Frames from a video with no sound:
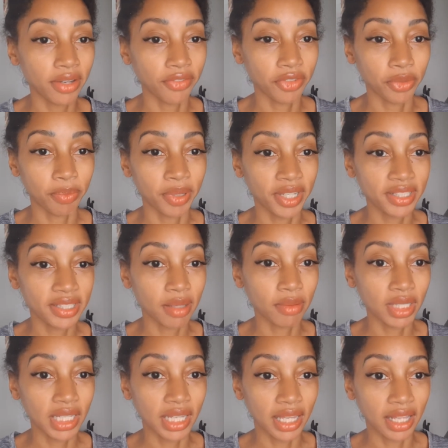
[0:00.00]
if you pick
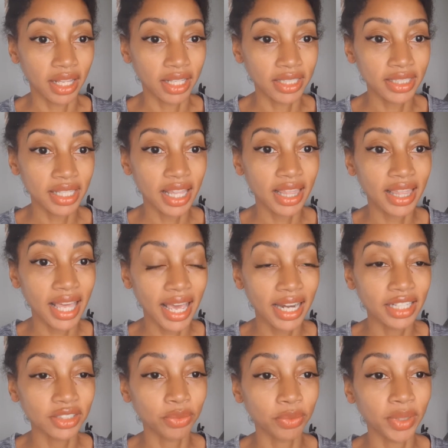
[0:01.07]
something else,
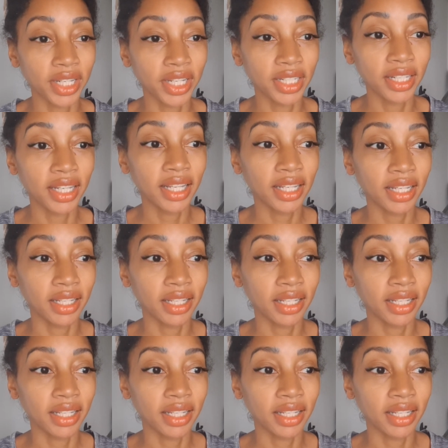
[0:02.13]
that is when